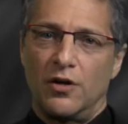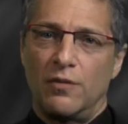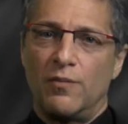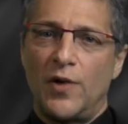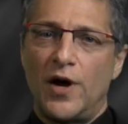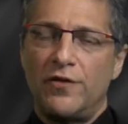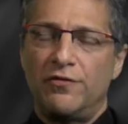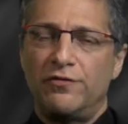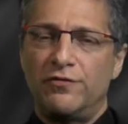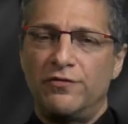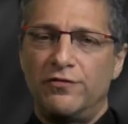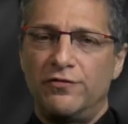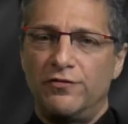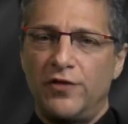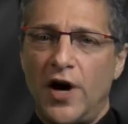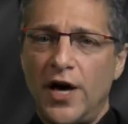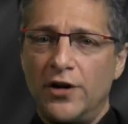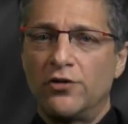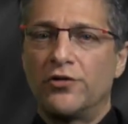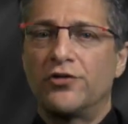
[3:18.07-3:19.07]
My
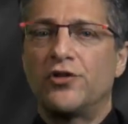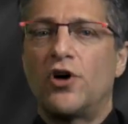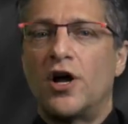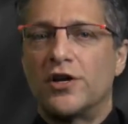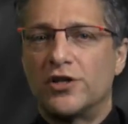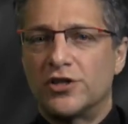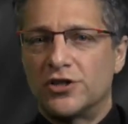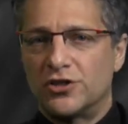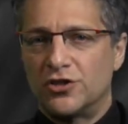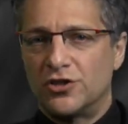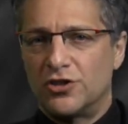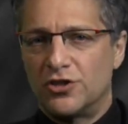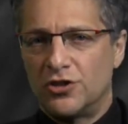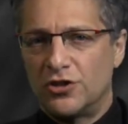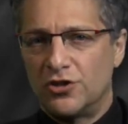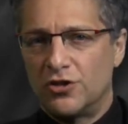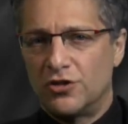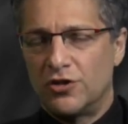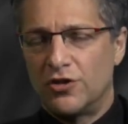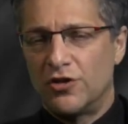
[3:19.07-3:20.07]
final thought is
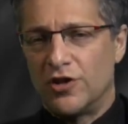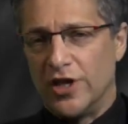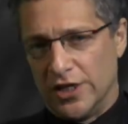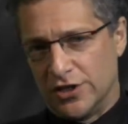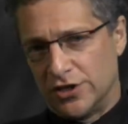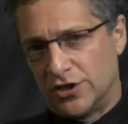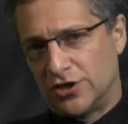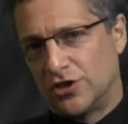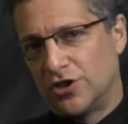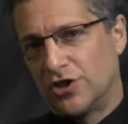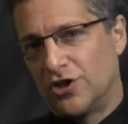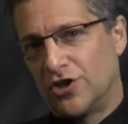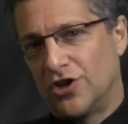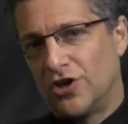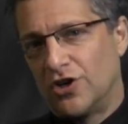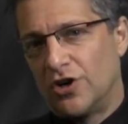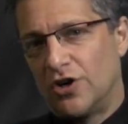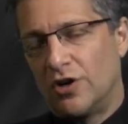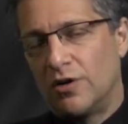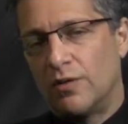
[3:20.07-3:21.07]
this.
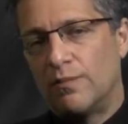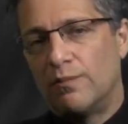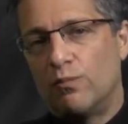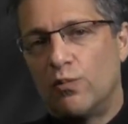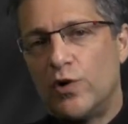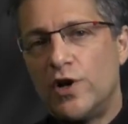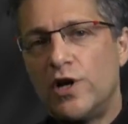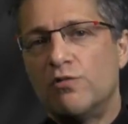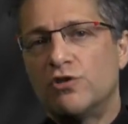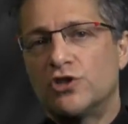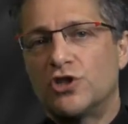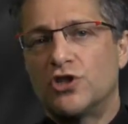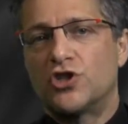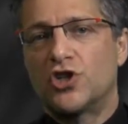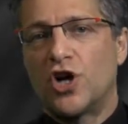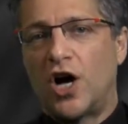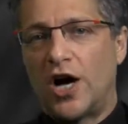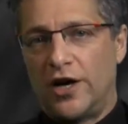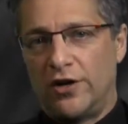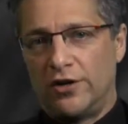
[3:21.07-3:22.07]
When he was a
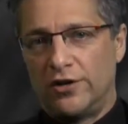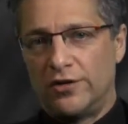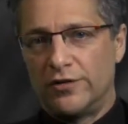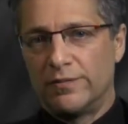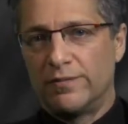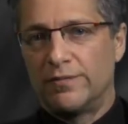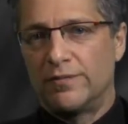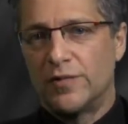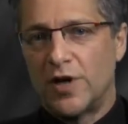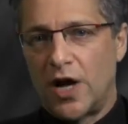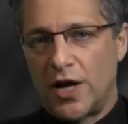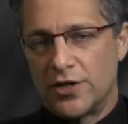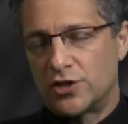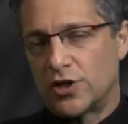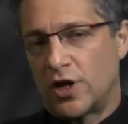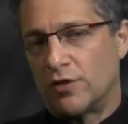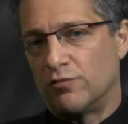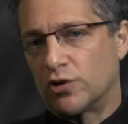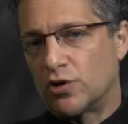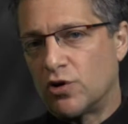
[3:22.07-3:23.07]
child,
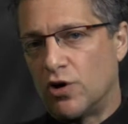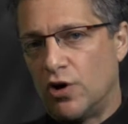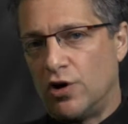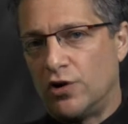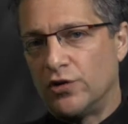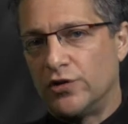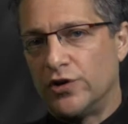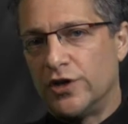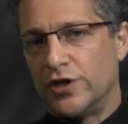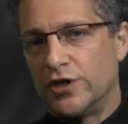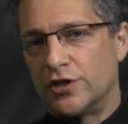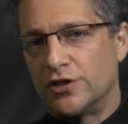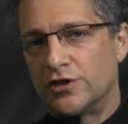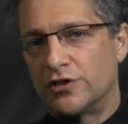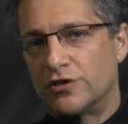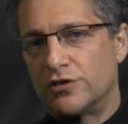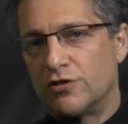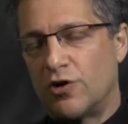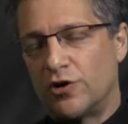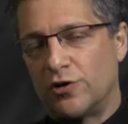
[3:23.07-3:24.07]
Einstein recalled in
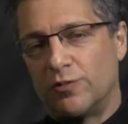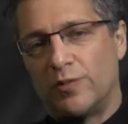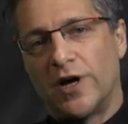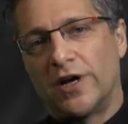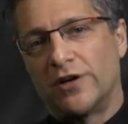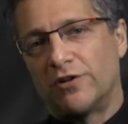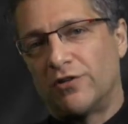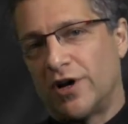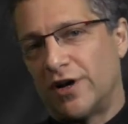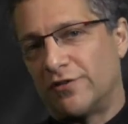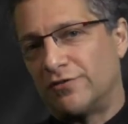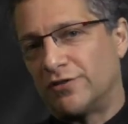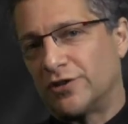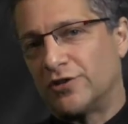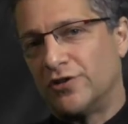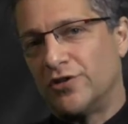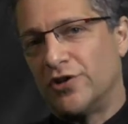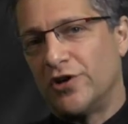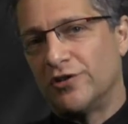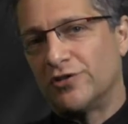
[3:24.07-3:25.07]
his
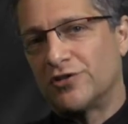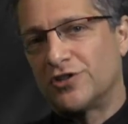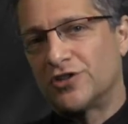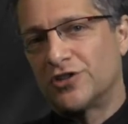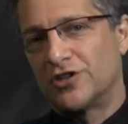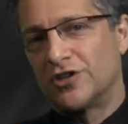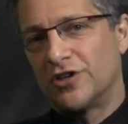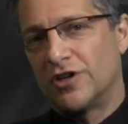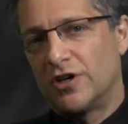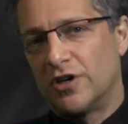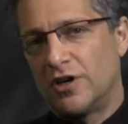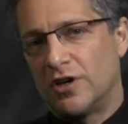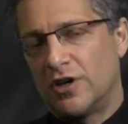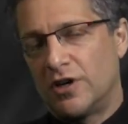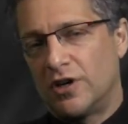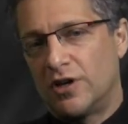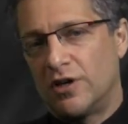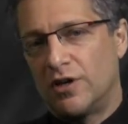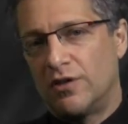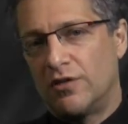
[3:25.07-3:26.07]
autobiographical notes
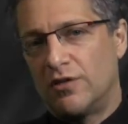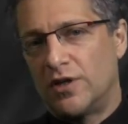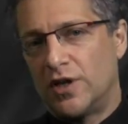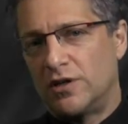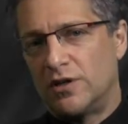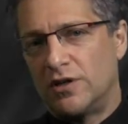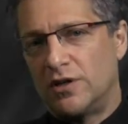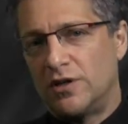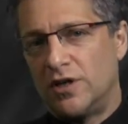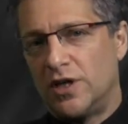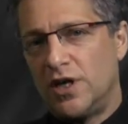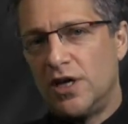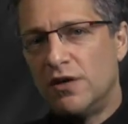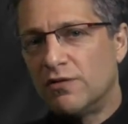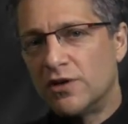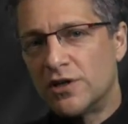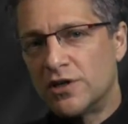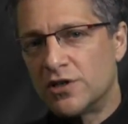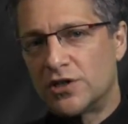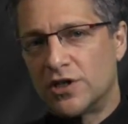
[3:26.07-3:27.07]
that
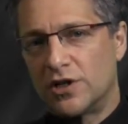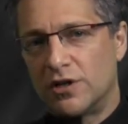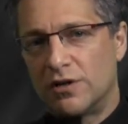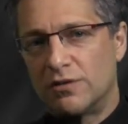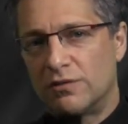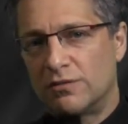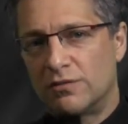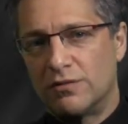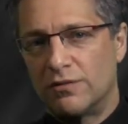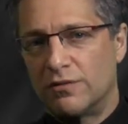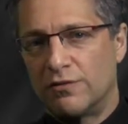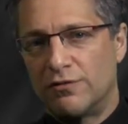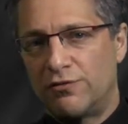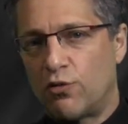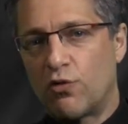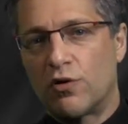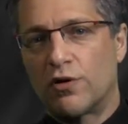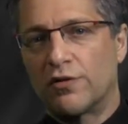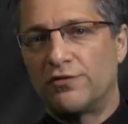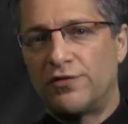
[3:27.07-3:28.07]
even as a
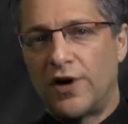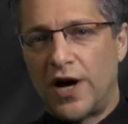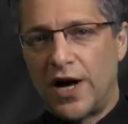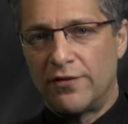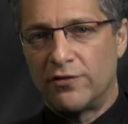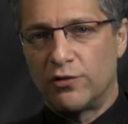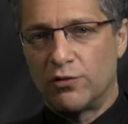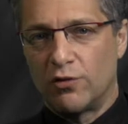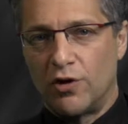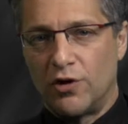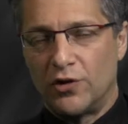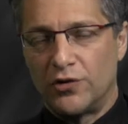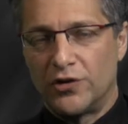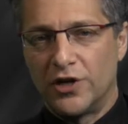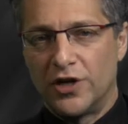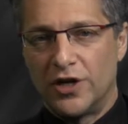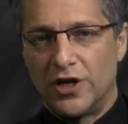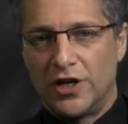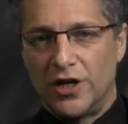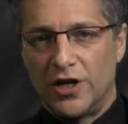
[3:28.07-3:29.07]
4 or 5-year-old,
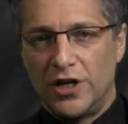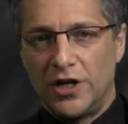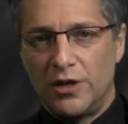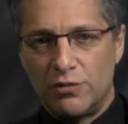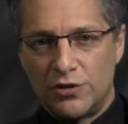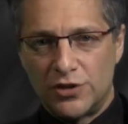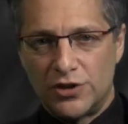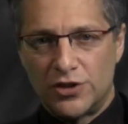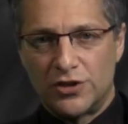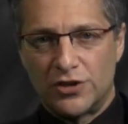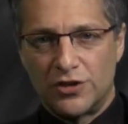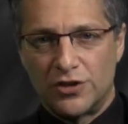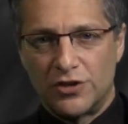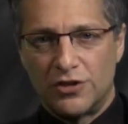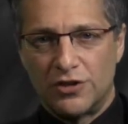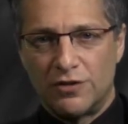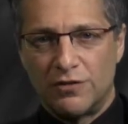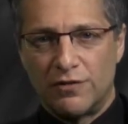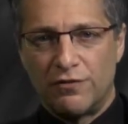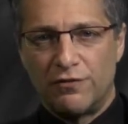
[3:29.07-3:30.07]
he was
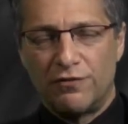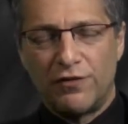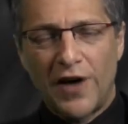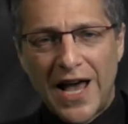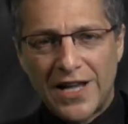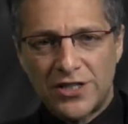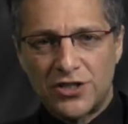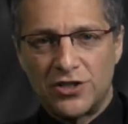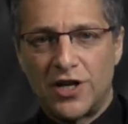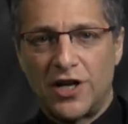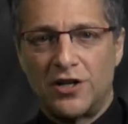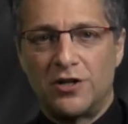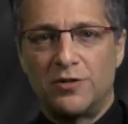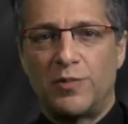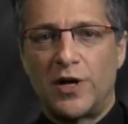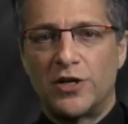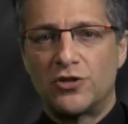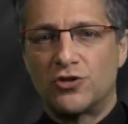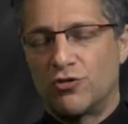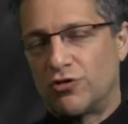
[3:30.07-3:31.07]
fascinated
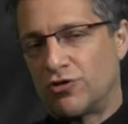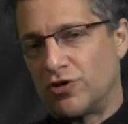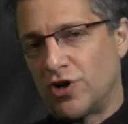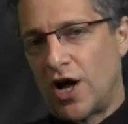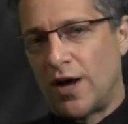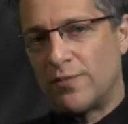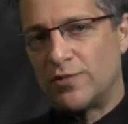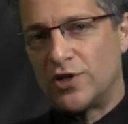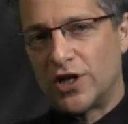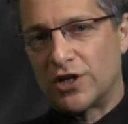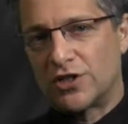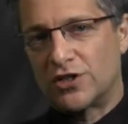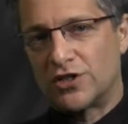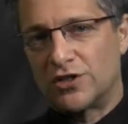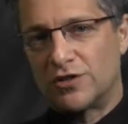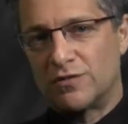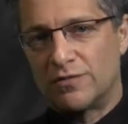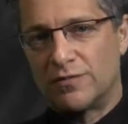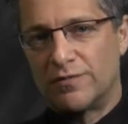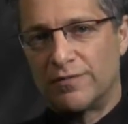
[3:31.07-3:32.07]
by certain
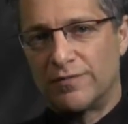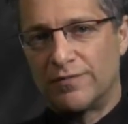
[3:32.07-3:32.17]
objects.